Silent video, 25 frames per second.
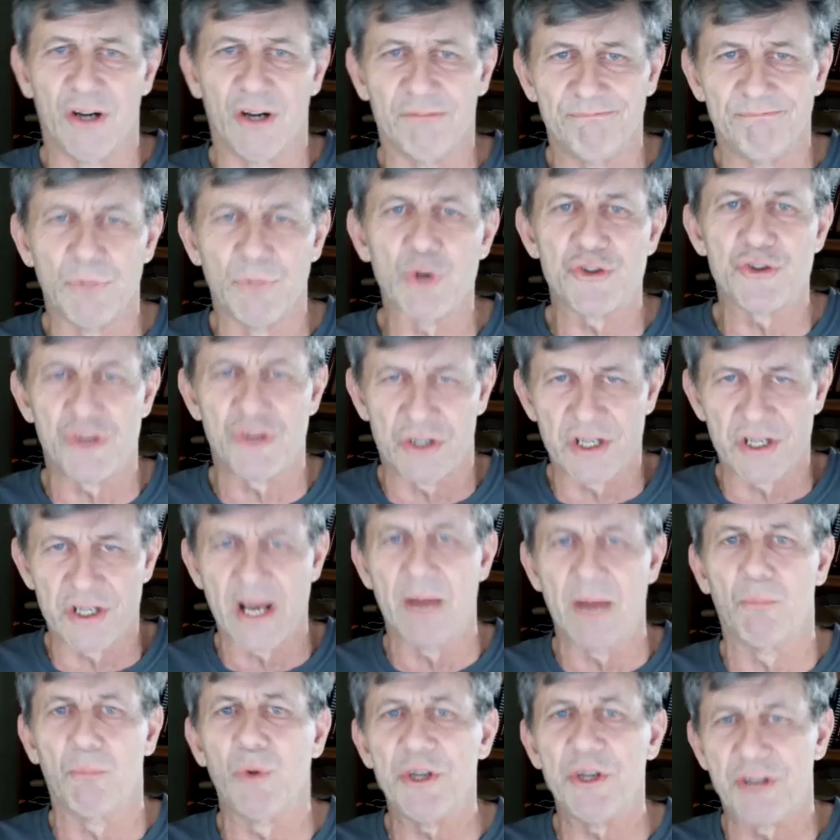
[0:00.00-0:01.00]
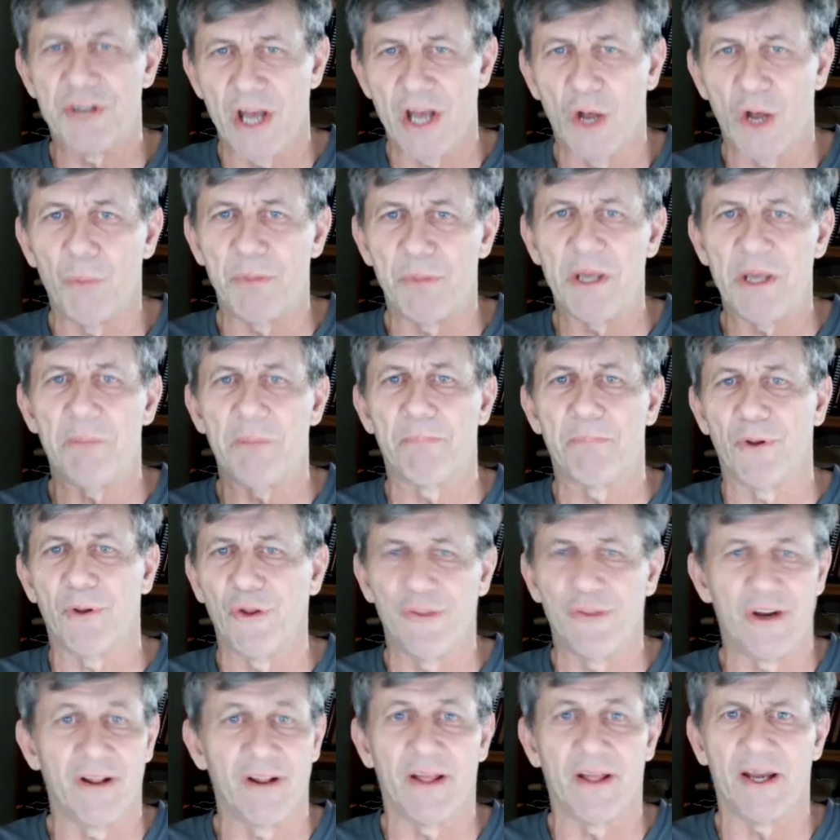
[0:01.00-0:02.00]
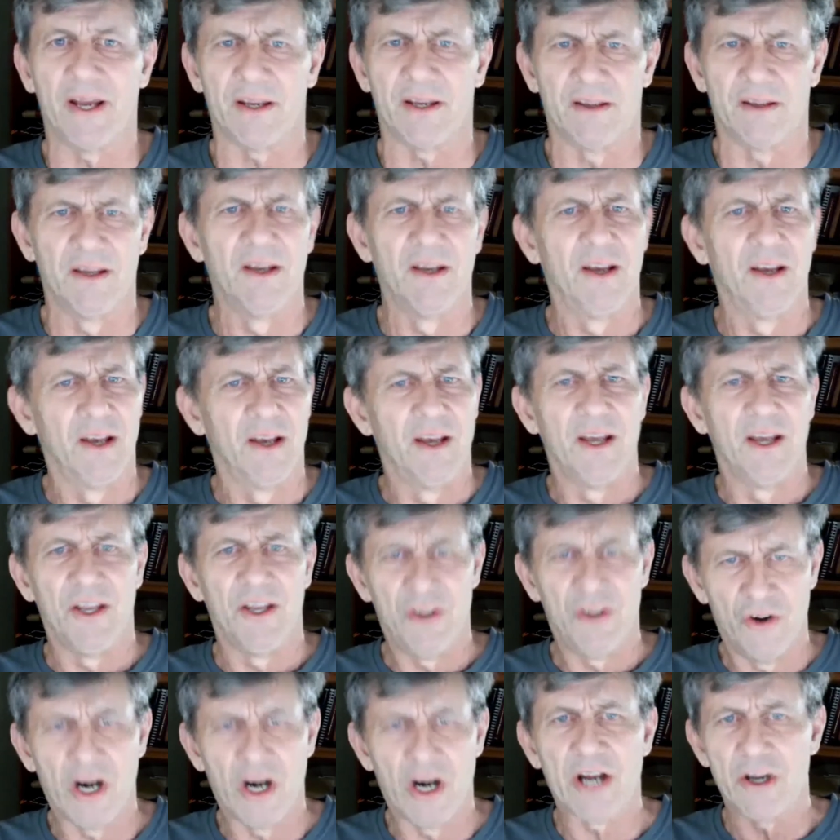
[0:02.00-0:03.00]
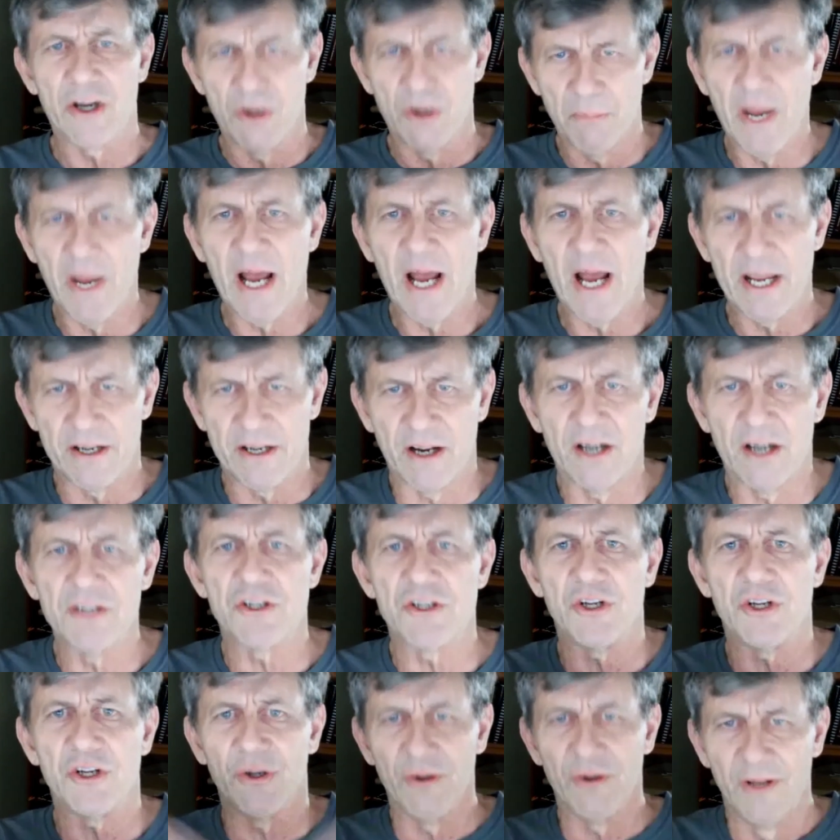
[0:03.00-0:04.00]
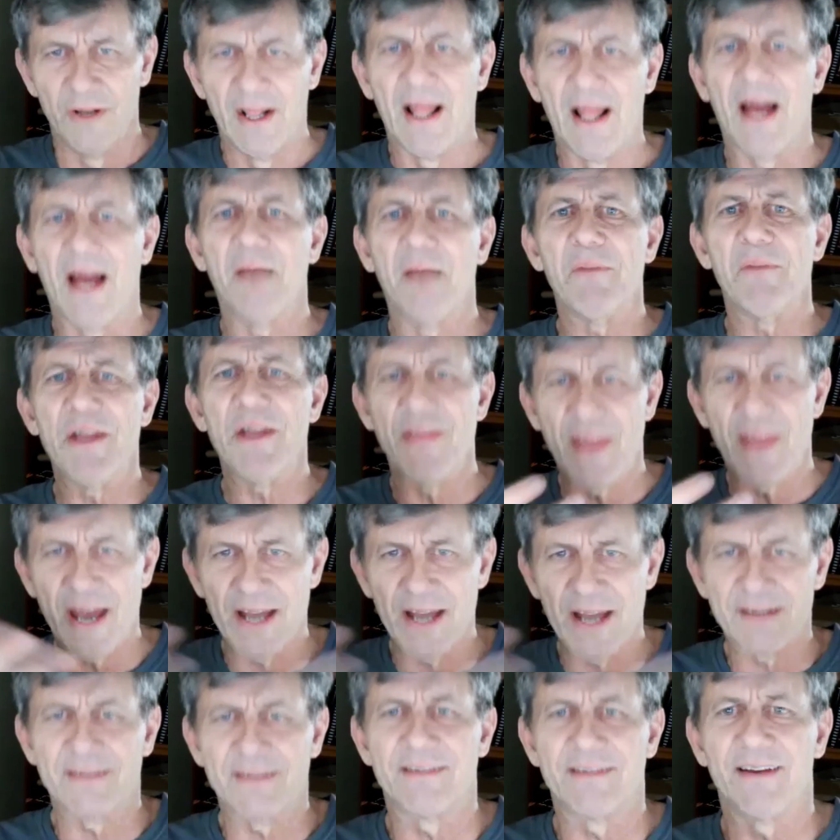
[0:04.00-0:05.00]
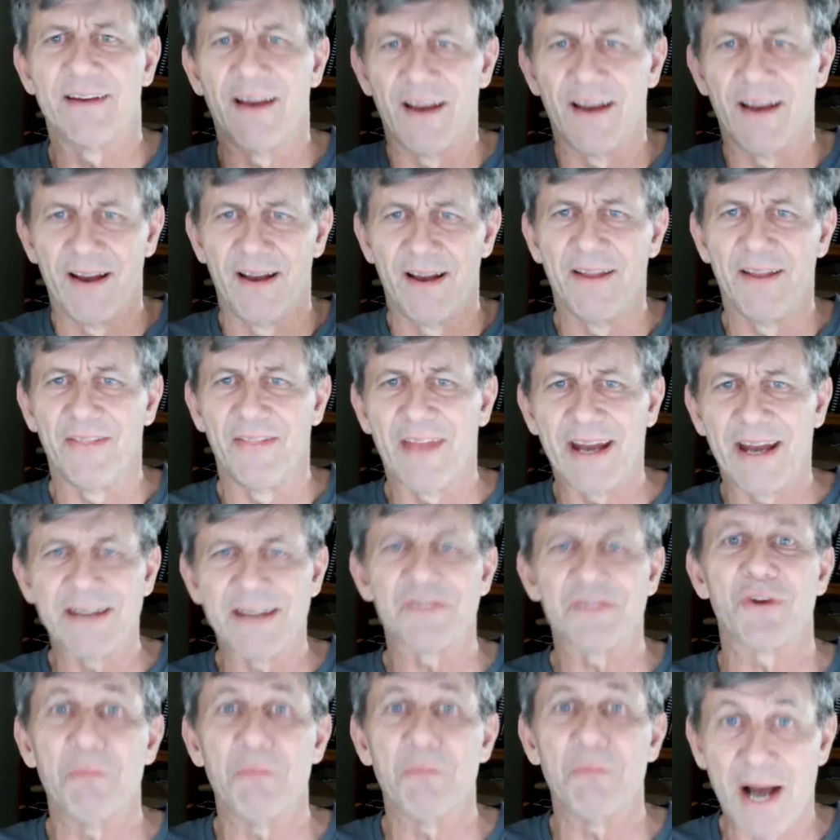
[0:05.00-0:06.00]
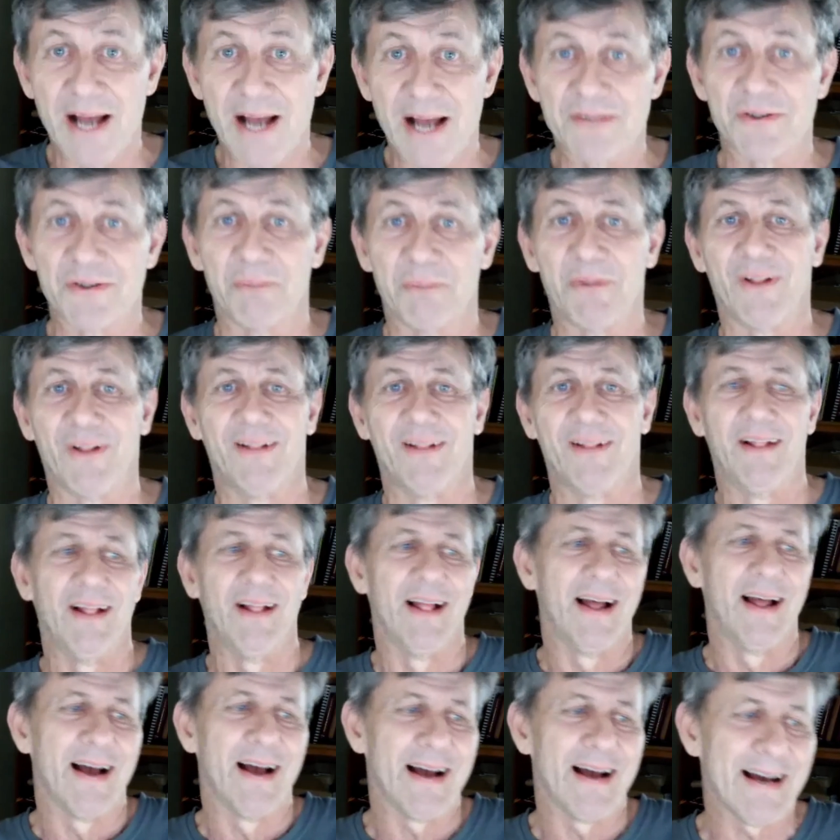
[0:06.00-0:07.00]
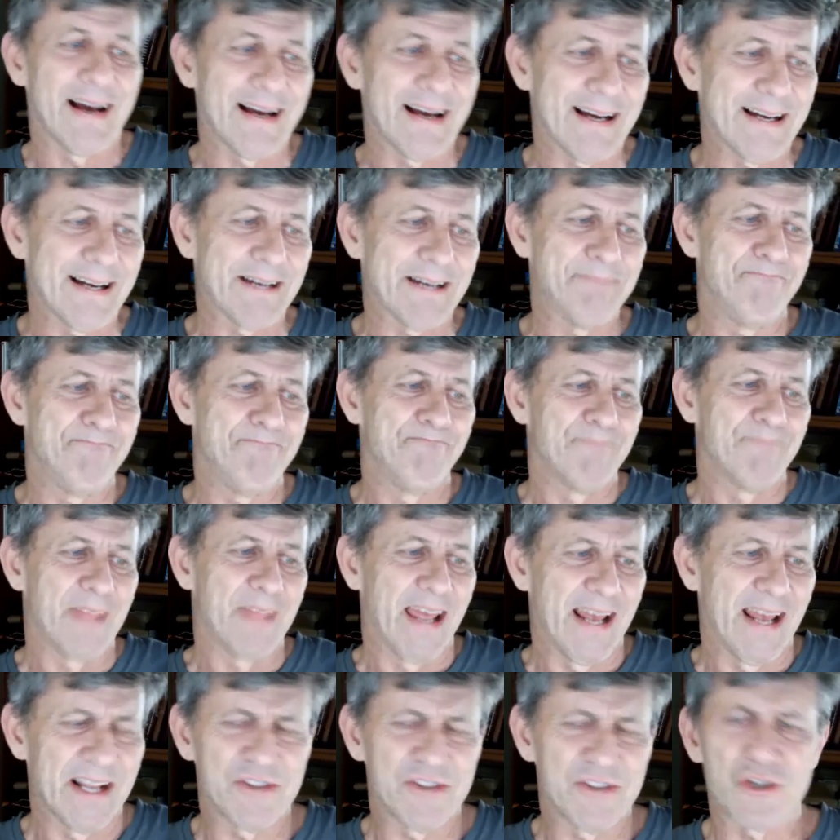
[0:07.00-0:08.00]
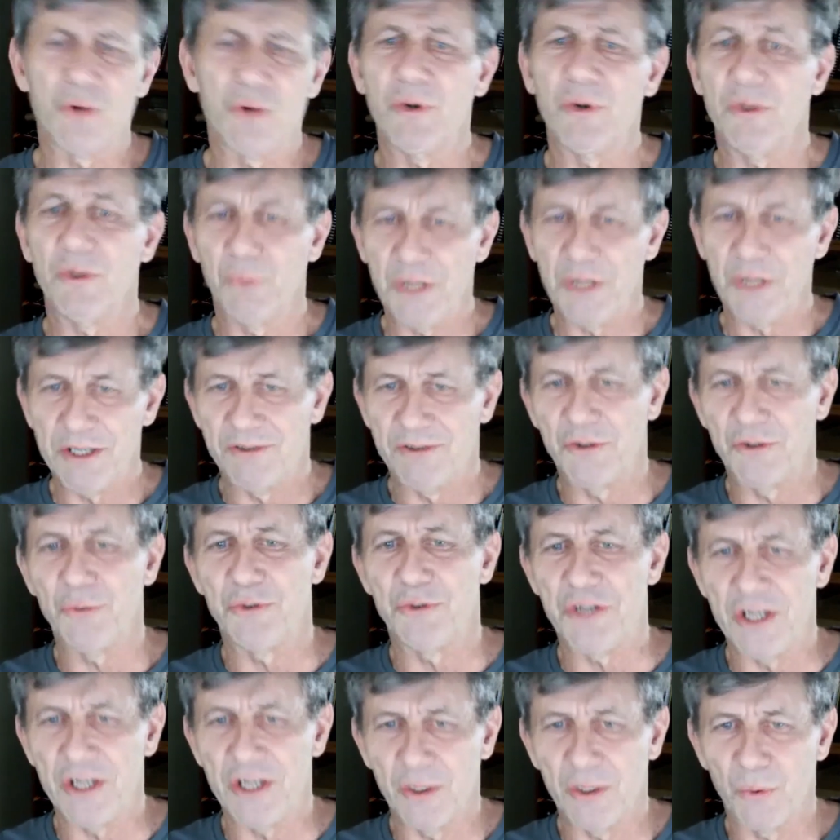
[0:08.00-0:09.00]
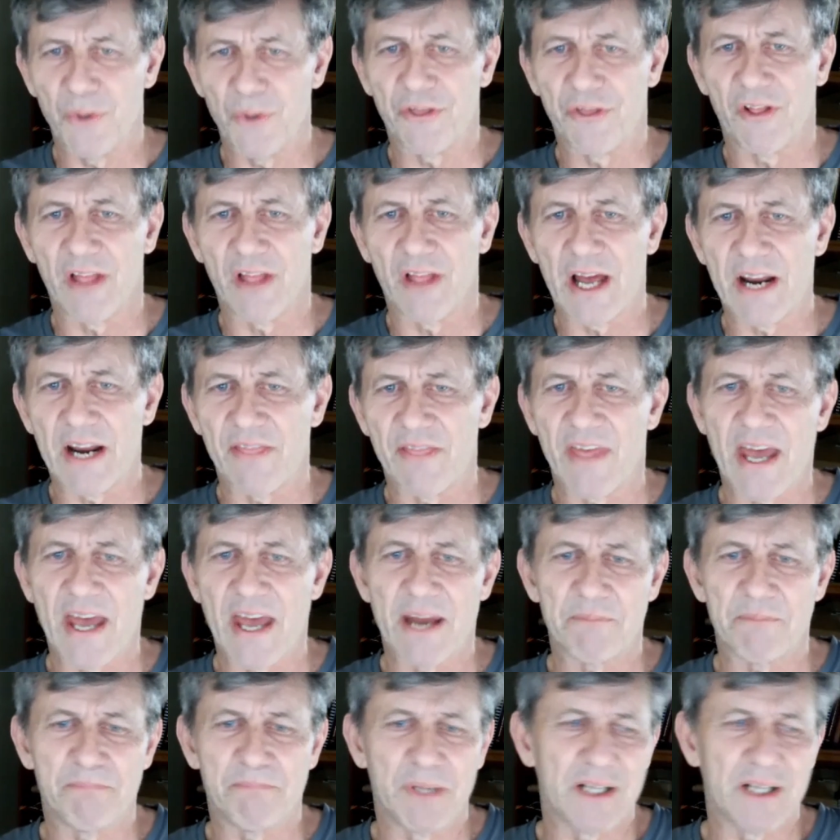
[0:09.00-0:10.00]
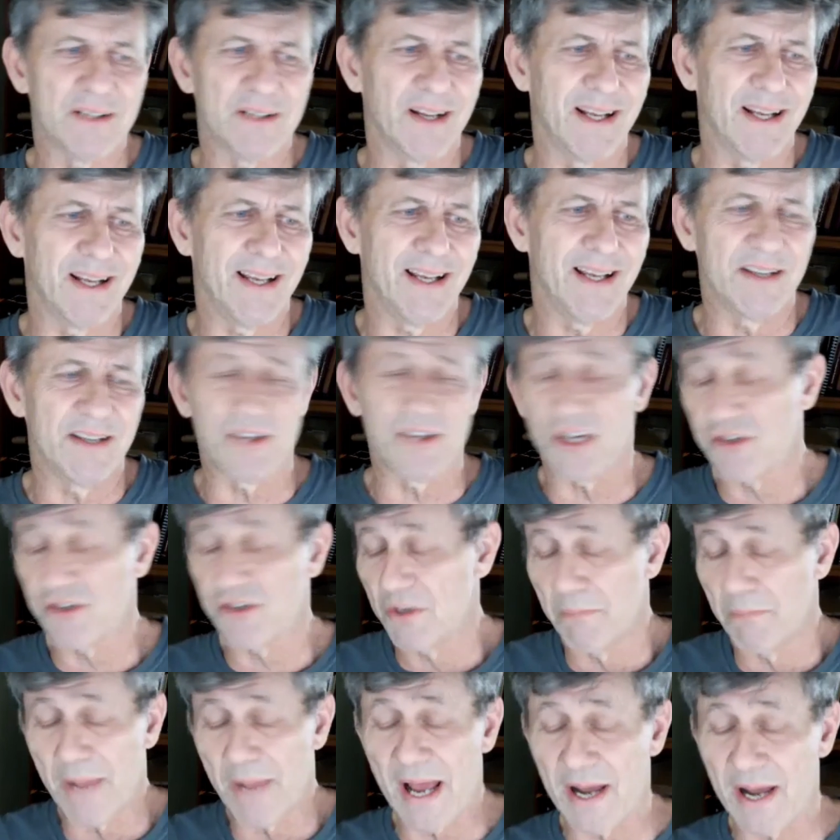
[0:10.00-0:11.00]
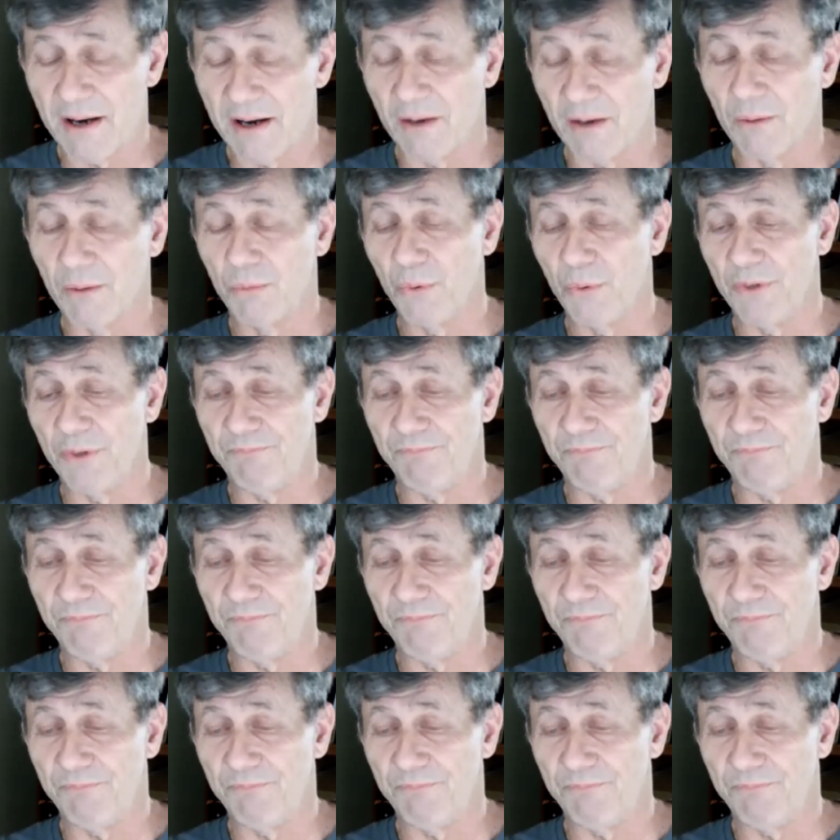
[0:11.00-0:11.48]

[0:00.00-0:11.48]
most of the time we tell people and they're like, you're out of your mind, aren't you? I mean, that is impossible. And so we do deal with a lot of that, but it doesn't matter.